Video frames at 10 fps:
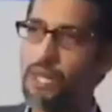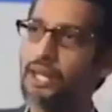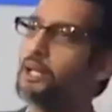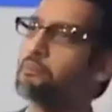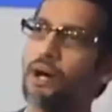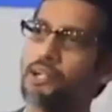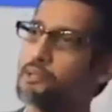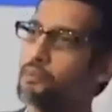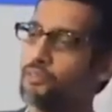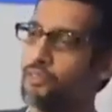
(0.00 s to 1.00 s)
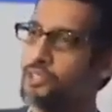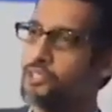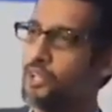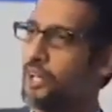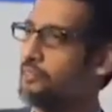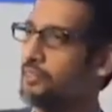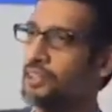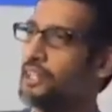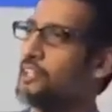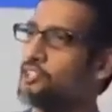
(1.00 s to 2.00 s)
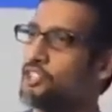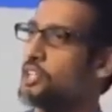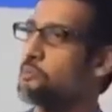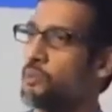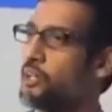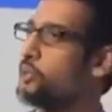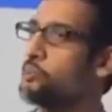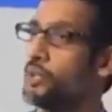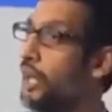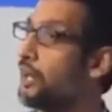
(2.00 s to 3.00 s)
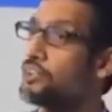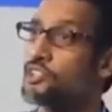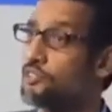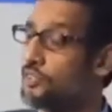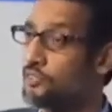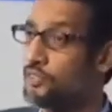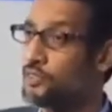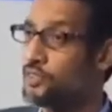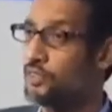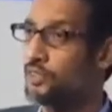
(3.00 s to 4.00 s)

It may make it possible for us to have clean, cheap, renewable energy for